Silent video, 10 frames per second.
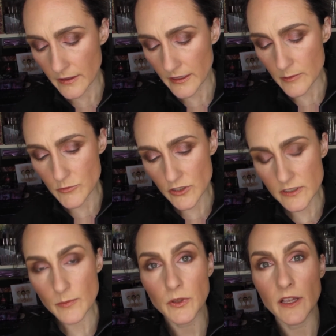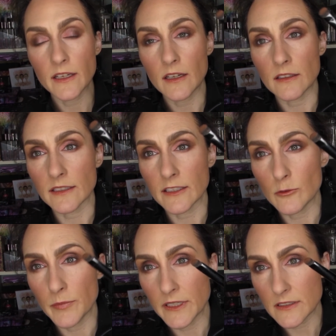And I'm just applying a
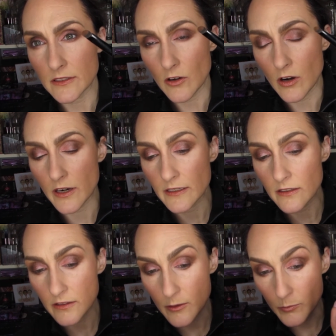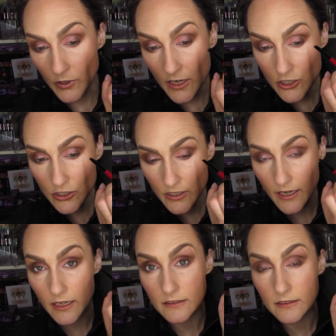little bit on the brush,
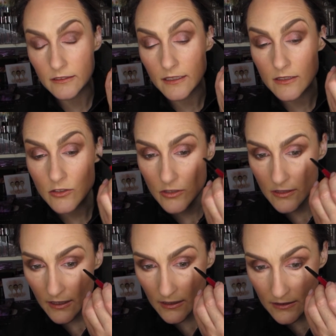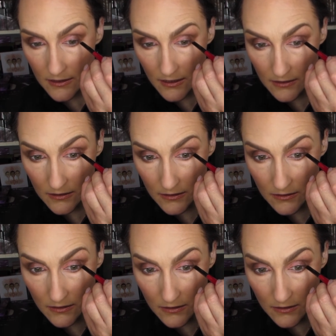and let's just get it done.